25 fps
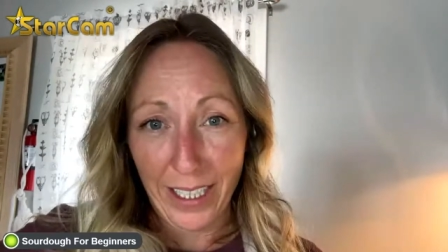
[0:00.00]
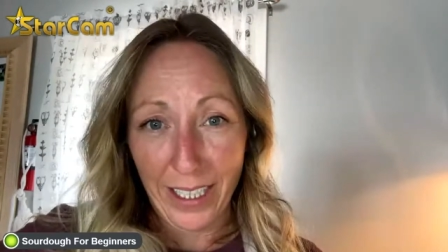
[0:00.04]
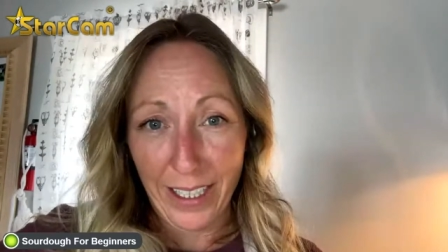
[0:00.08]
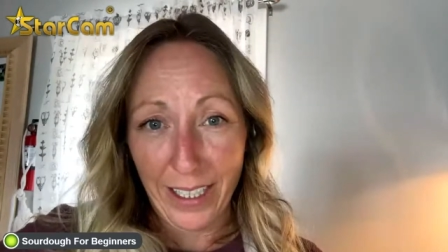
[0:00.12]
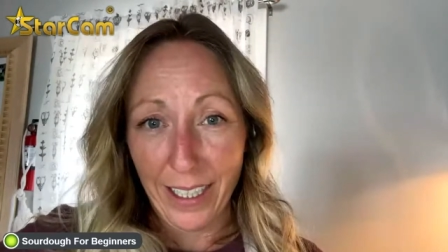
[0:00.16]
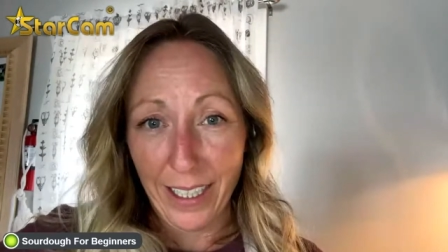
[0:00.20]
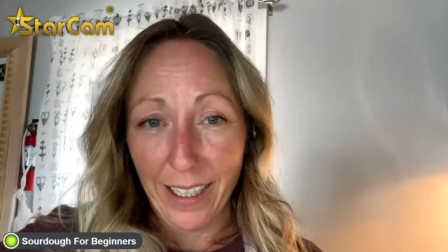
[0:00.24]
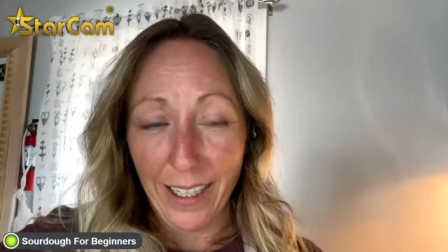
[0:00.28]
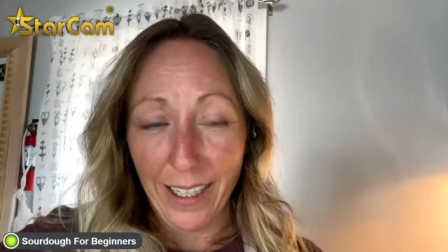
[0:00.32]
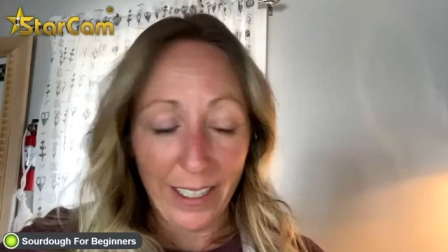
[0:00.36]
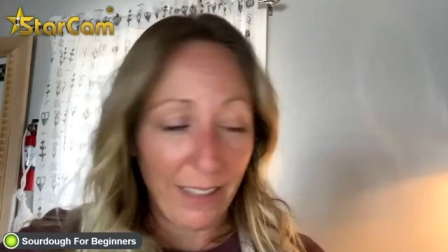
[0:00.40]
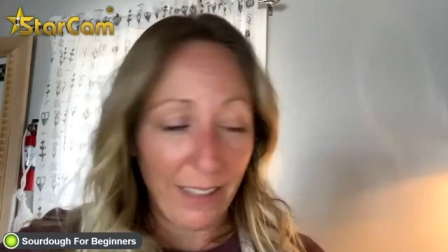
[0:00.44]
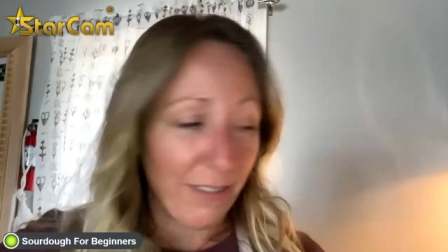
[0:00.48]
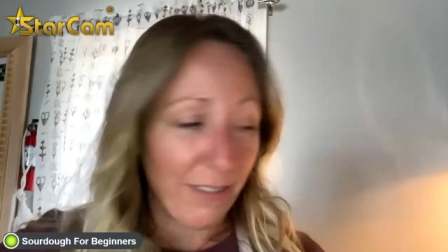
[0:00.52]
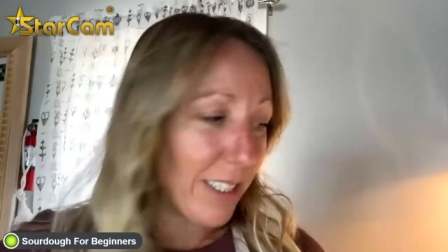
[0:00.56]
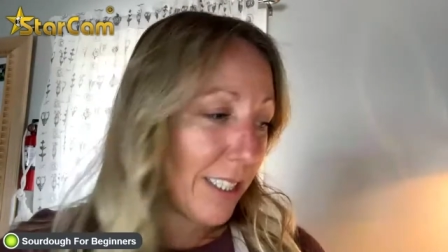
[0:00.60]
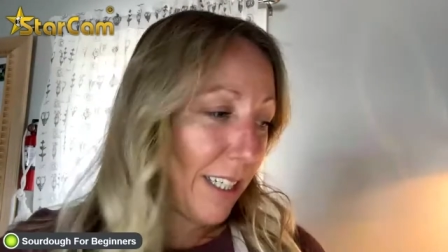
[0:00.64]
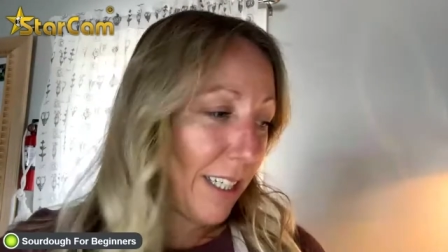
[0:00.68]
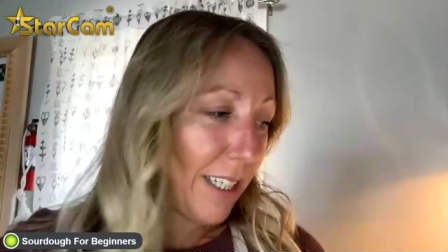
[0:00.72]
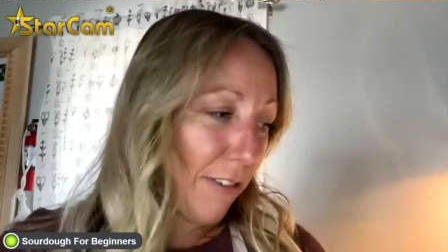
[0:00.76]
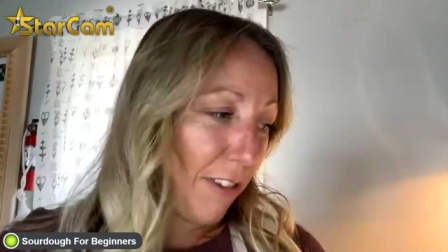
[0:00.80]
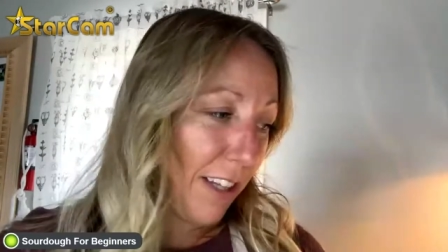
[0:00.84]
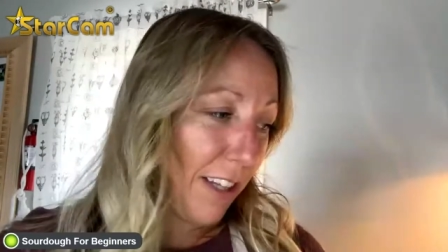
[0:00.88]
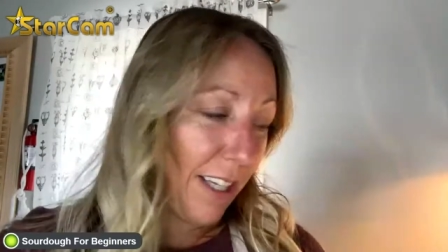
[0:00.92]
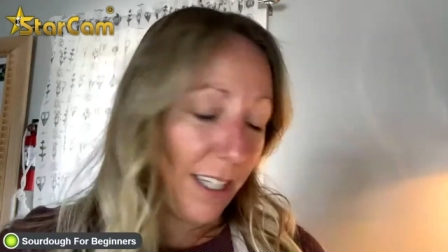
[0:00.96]
like the kind of
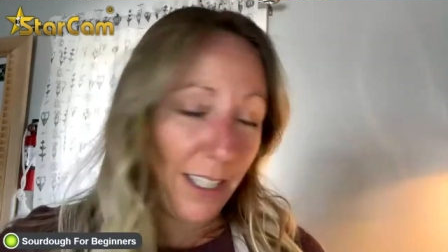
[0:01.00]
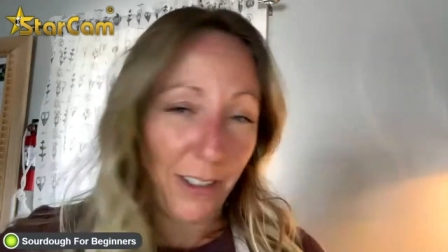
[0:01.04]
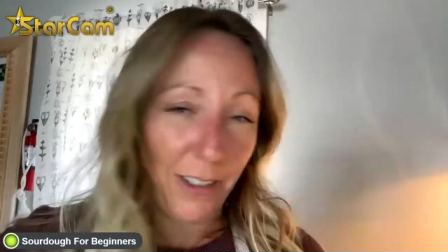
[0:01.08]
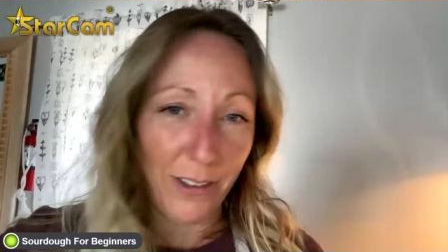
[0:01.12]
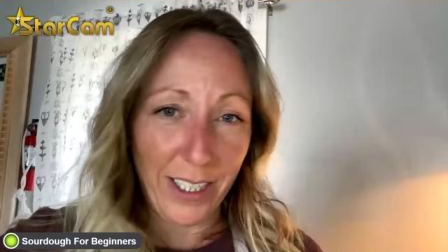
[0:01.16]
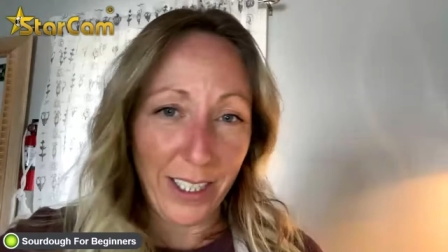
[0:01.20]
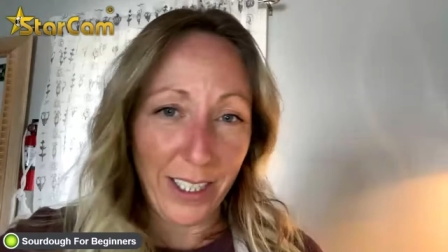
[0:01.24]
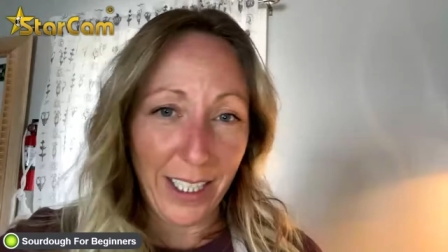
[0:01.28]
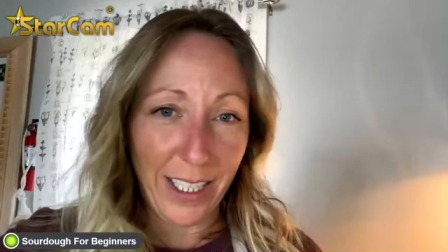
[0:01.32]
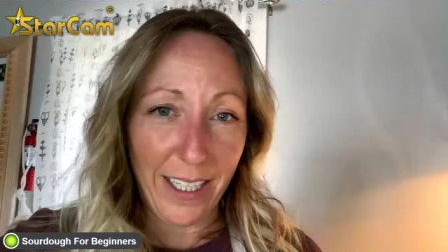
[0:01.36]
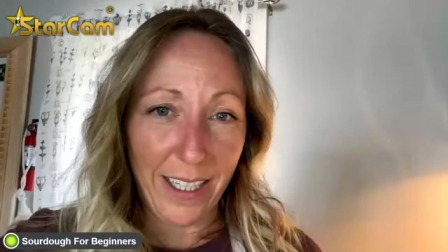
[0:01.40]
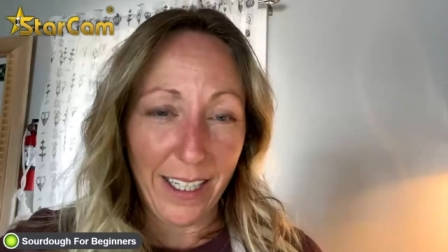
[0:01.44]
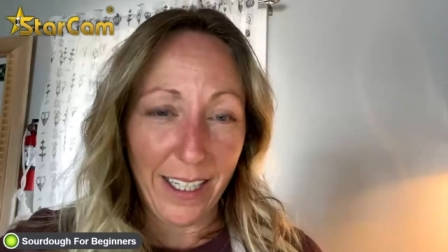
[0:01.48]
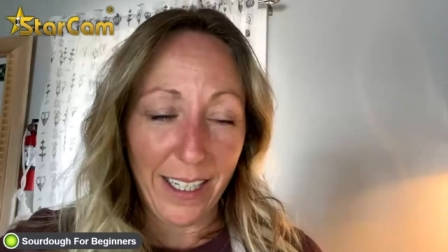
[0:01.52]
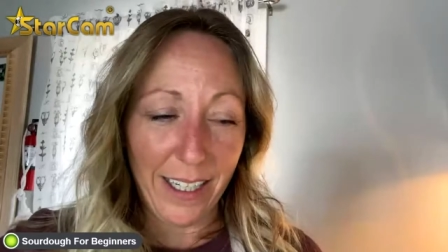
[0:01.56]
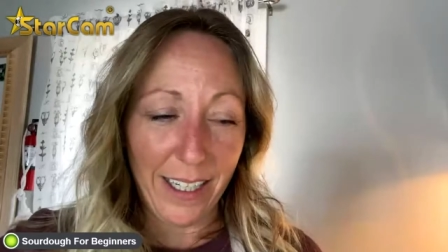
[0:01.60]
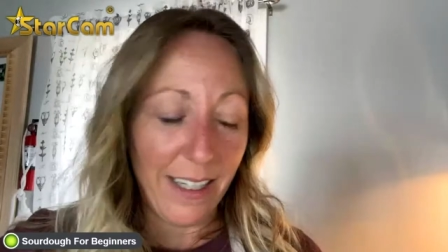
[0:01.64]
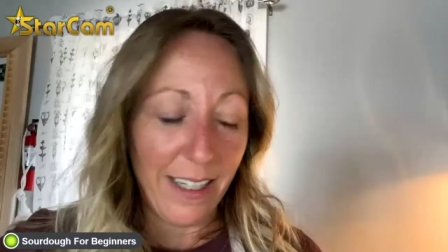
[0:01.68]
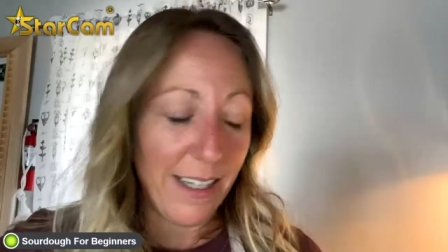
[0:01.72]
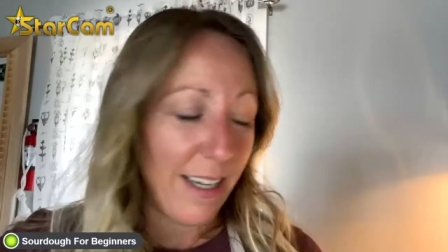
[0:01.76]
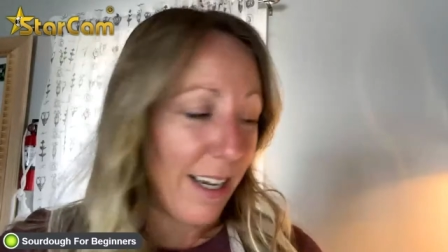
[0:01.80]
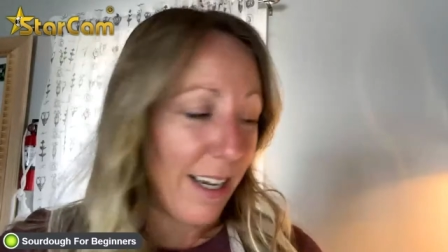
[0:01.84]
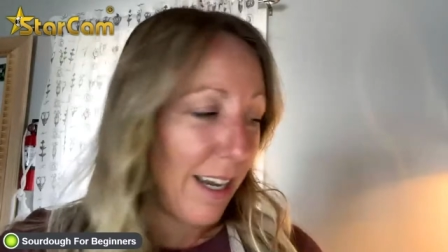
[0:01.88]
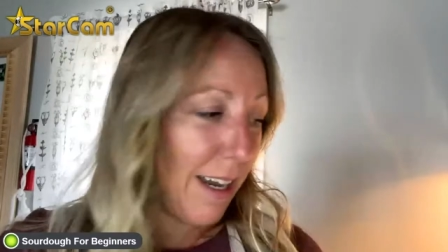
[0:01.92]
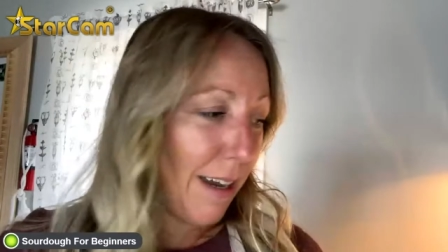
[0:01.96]
stuff that you
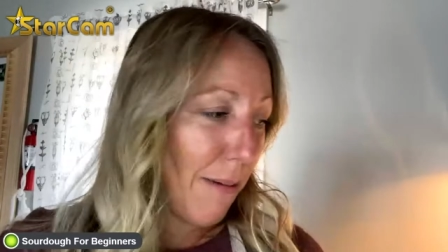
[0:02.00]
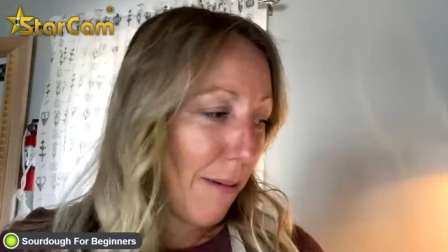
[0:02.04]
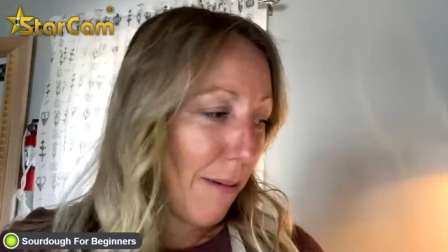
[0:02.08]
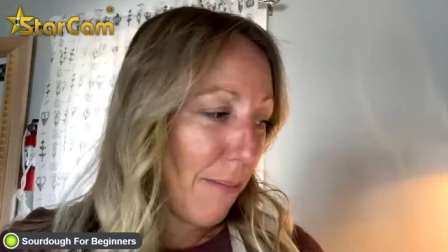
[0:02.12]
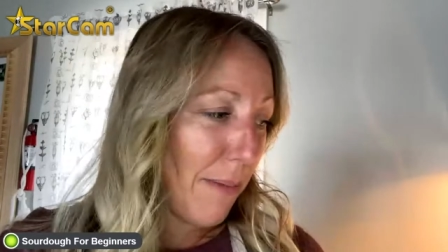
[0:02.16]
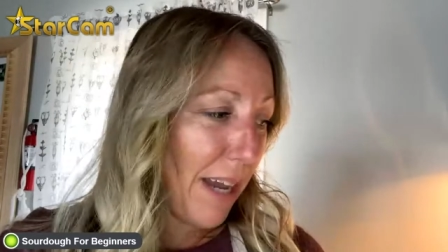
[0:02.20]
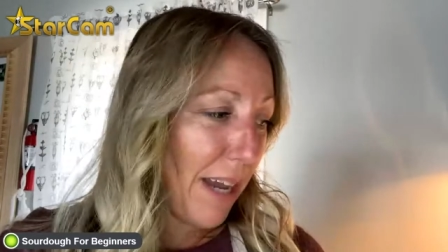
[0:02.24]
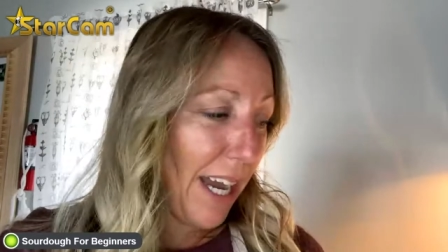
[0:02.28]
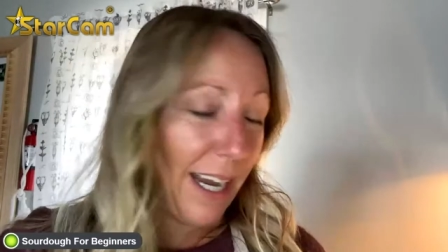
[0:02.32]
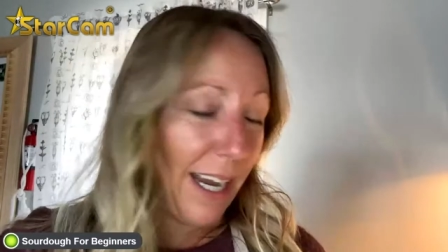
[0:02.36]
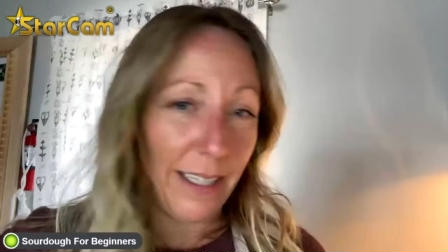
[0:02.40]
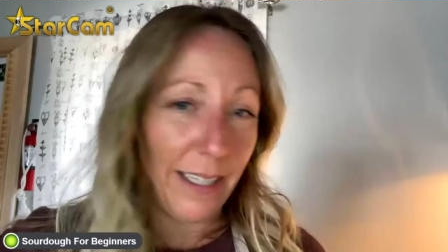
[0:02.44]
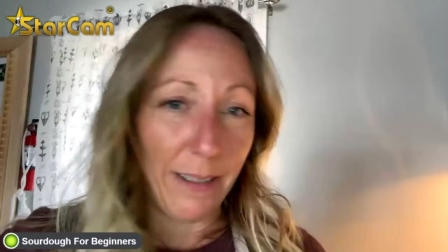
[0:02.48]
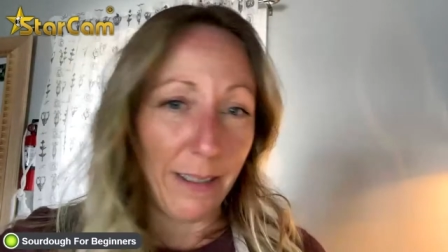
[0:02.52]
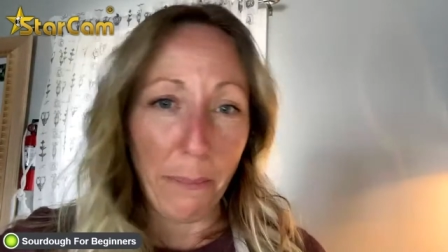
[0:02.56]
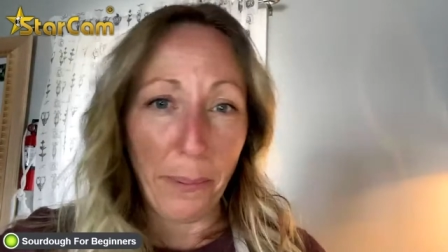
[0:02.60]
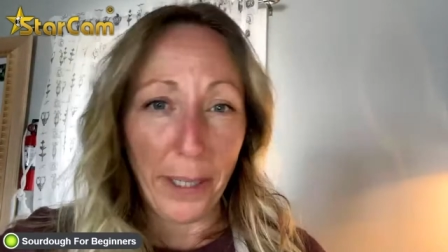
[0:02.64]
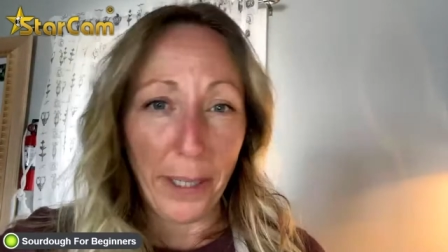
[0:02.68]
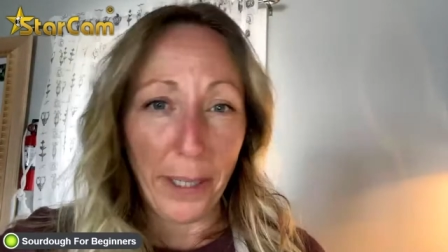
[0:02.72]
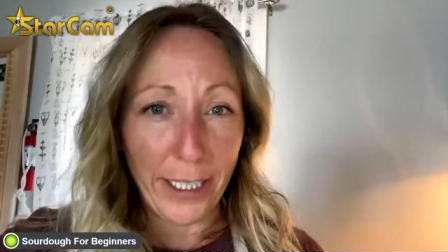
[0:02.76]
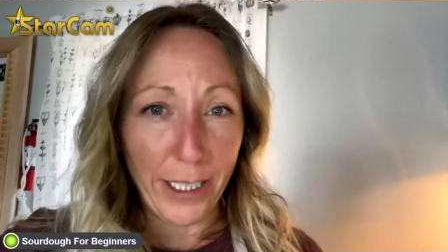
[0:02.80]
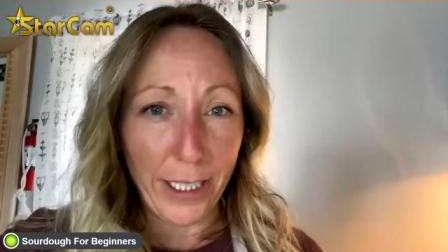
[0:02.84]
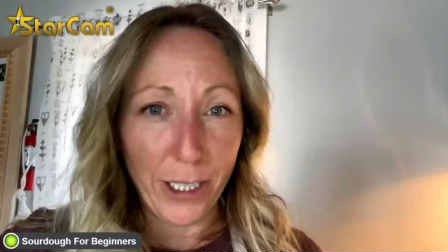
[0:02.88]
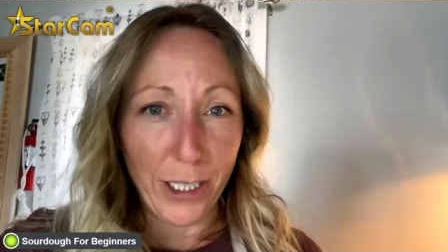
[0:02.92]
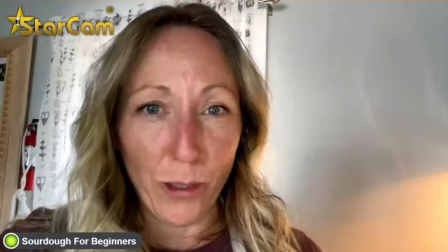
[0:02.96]
see um, at
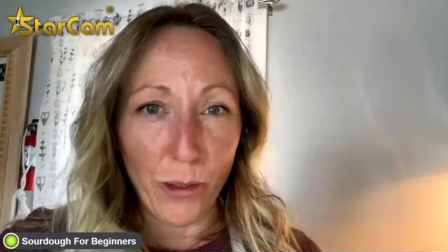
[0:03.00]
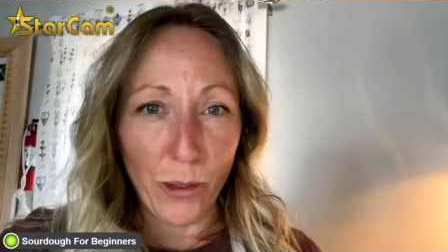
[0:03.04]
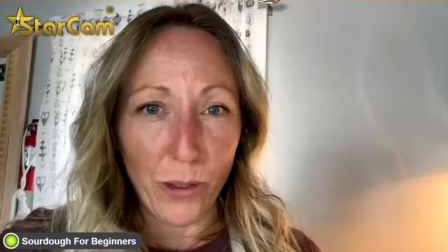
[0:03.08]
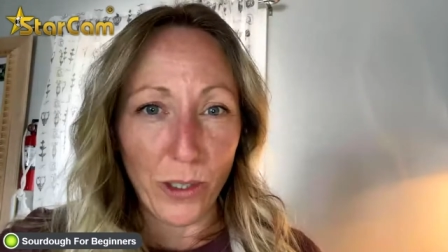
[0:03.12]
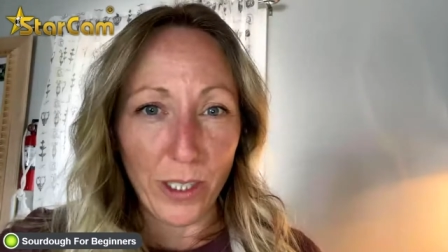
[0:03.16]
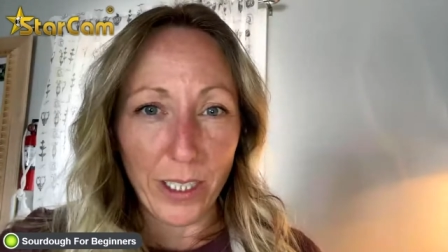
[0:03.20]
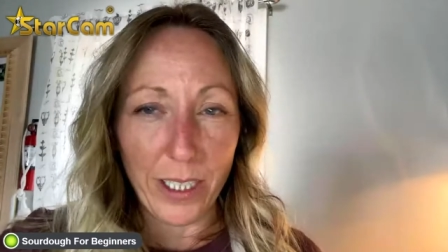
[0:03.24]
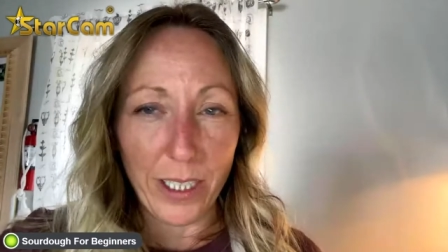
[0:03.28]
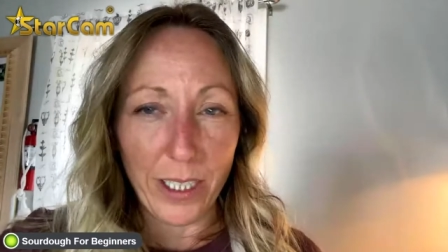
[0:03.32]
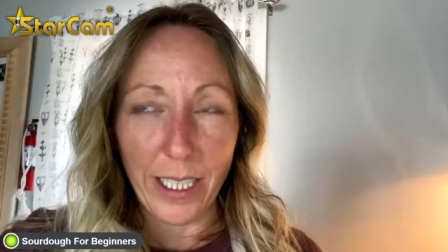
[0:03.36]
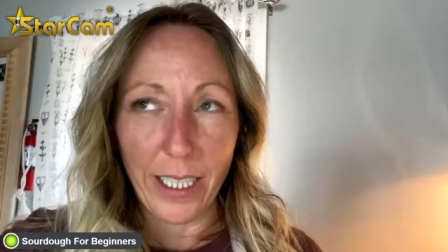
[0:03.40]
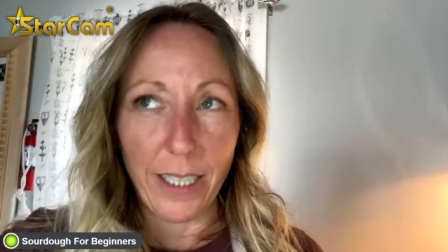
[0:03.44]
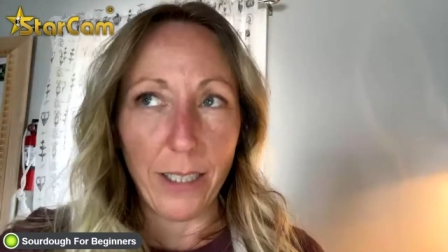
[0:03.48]
bread schools.